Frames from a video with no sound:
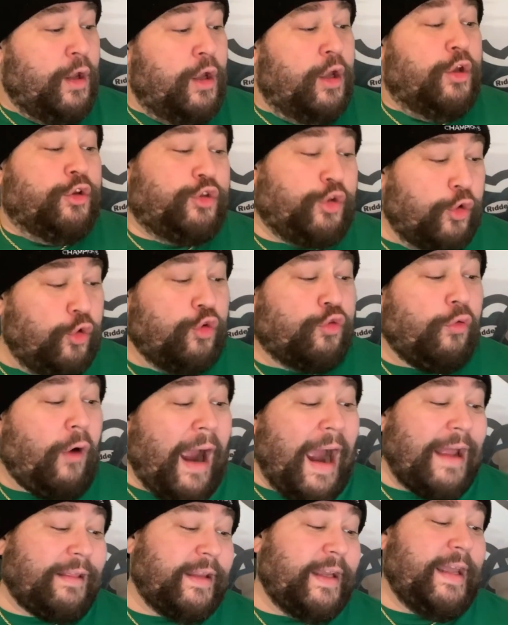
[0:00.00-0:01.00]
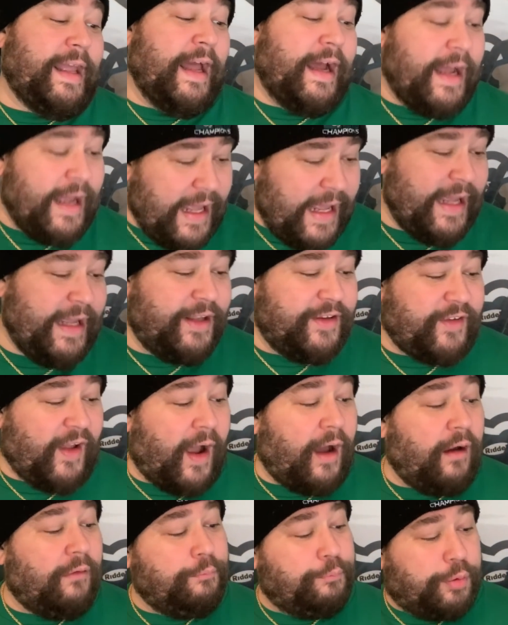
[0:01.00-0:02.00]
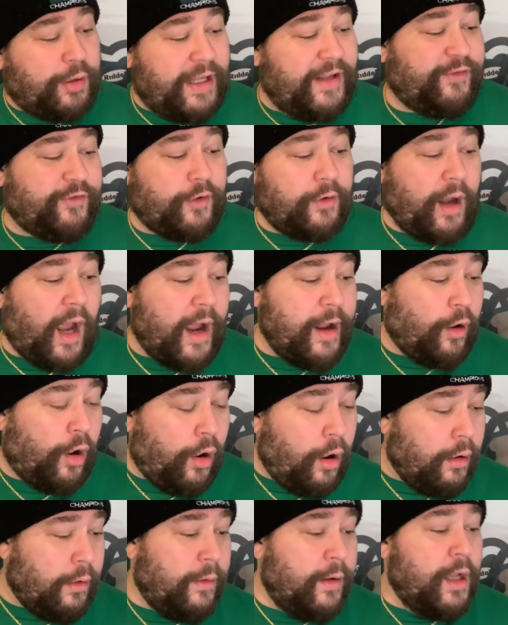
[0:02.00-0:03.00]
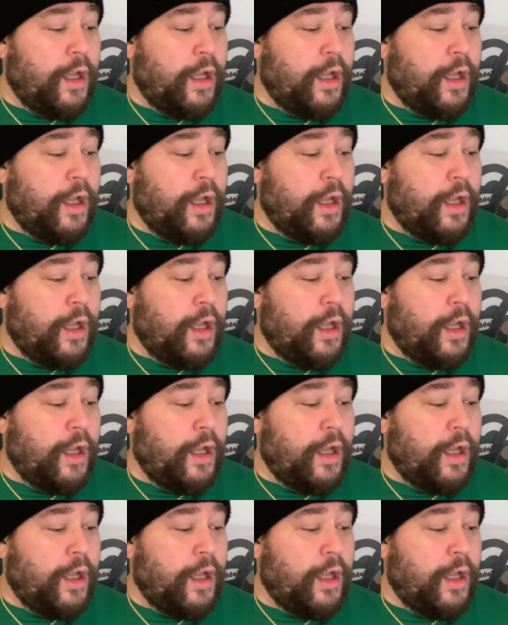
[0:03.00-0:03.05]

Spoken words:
Duke Riley, he's out. Placed on IR.